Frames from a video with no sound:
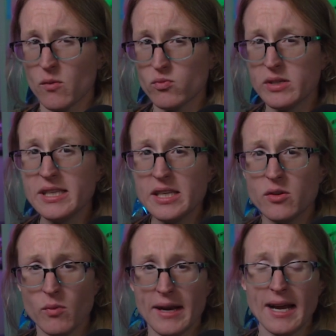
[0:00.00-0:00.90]
a really
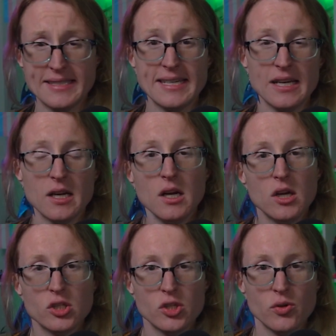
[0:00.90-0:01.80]
great idea
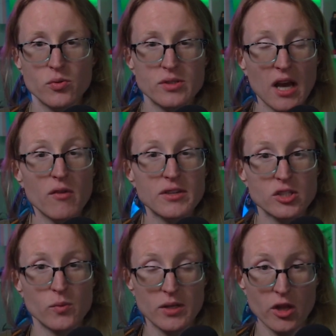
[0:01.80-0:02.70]
to delve
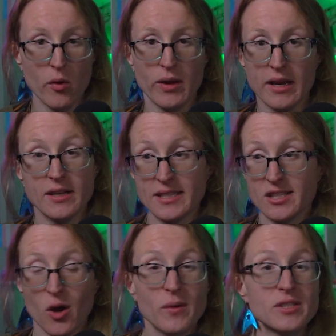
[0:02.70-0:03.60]
into with Loki, because he
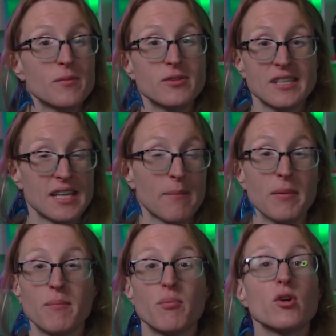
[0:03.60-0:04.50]
is always someone who says, I've
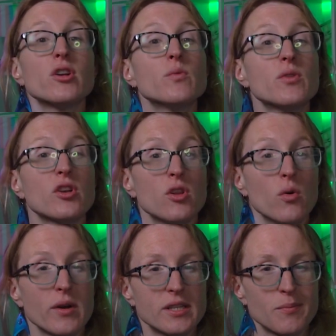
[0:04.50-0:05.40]
been burdened with
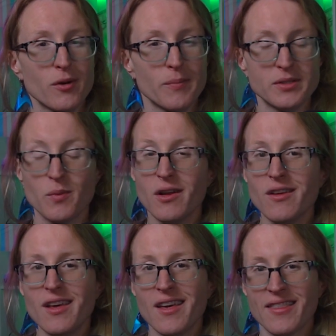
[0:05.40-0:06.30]
glorious purpose. Well,
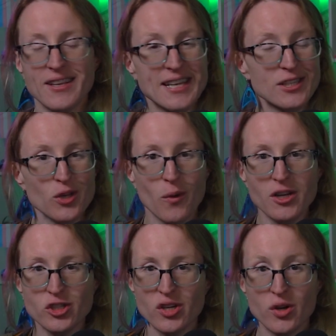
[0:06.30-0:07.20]
this asks the
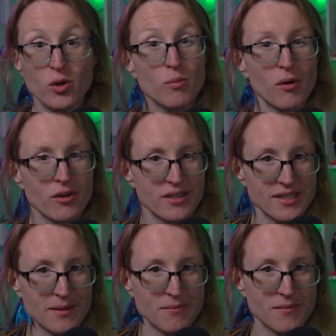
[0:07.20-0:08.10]
question, who burdened
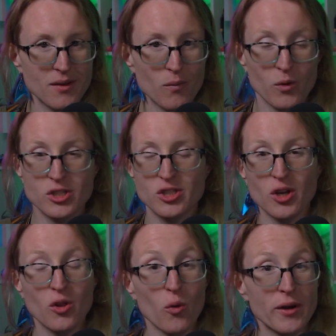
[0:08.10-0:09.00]
him? What's
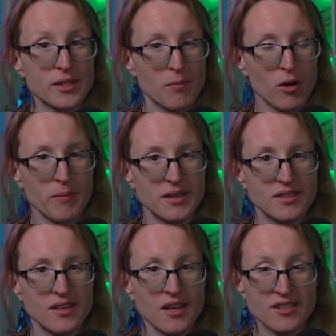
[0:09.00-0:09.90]
the glorious
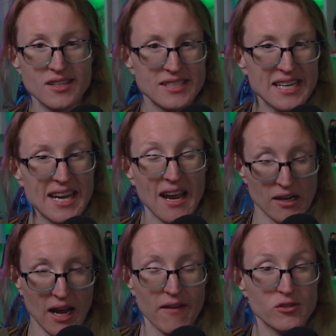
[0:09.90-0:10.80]
purpose? Does he
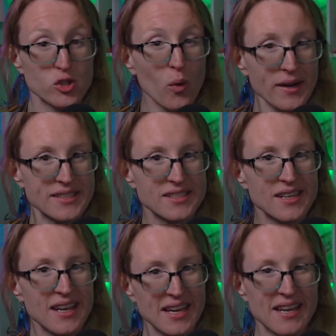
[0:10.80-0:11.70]
have choice
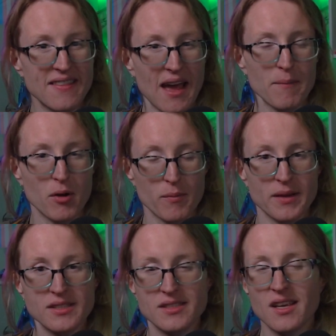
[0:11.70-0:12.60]
in that
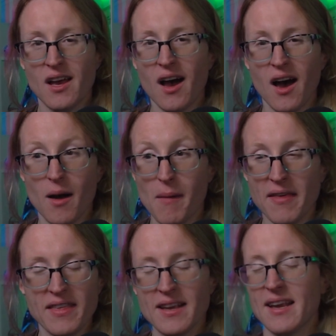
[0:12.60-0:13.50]
purpose? I
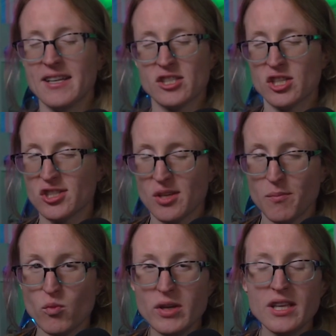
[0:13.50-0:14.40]
think it's just
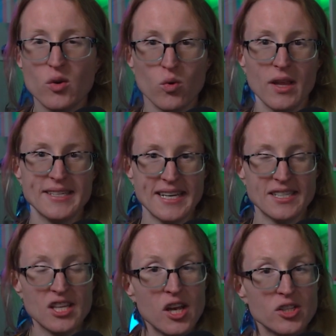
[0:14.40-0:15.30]
some really cool
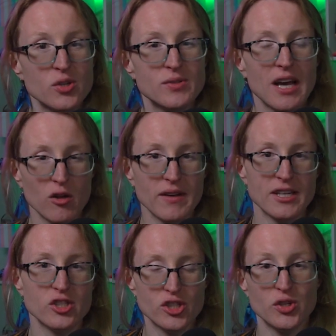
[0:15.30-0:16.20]
ideas to delve
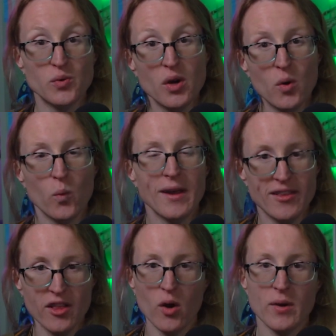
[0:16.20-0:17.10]
into
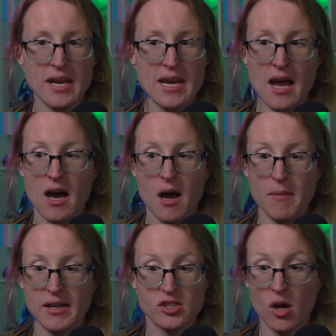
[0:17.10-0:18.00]
with Loki.
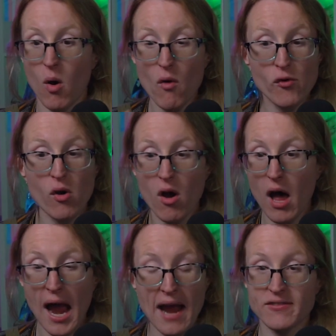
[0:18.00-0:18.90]
And so
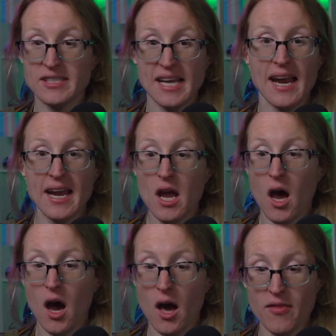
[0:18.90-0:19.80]
overall, I have to say,
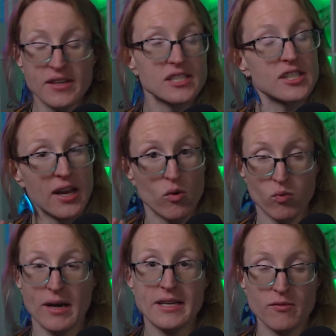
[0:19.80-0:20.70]
this is a
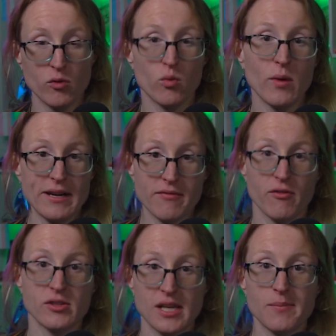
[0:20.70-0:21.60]
great, great
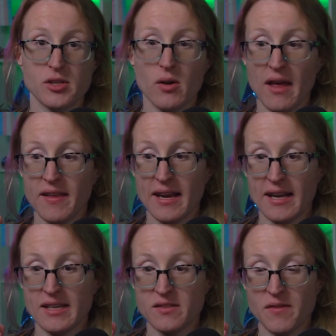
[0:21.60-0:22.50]
first episode. I think
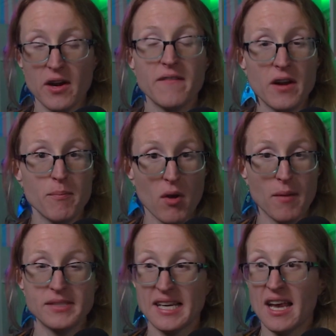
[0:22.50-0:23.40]
it's very, very
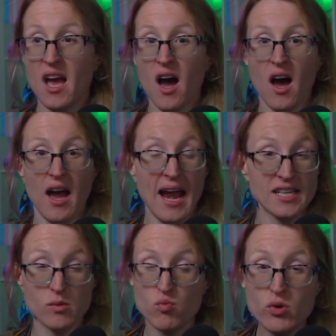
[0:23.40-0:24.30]
promising. It
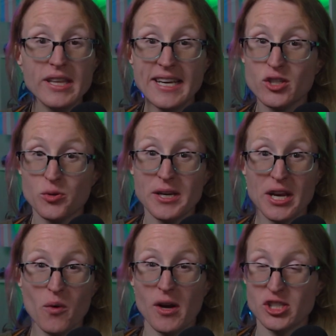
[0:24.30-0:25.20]
has some really
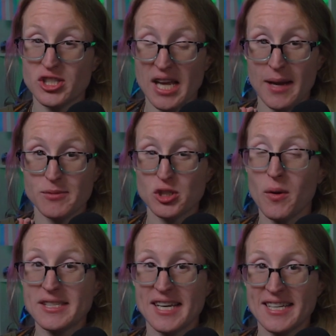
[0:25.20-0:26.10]
intriguing questions. I am so
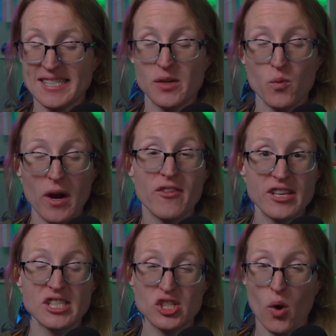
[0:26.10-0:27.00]
excited to see where
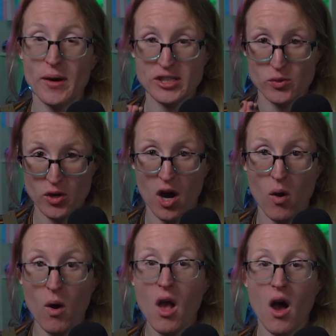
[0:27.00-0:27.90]
this is going to go.